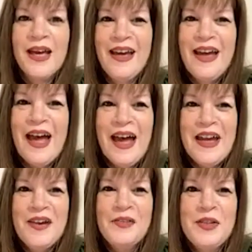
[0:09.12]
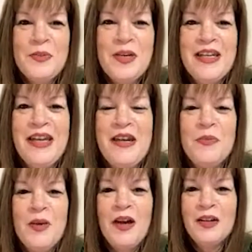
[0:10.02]
Hi, everyone, and
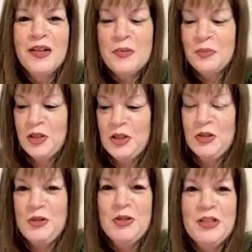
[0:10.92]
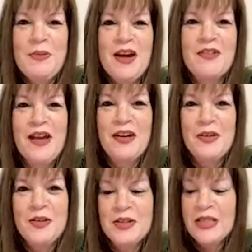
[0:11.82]
welcome to Spark
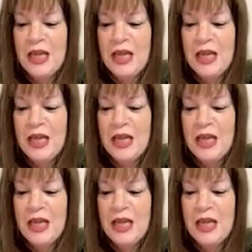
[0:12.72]
Rentals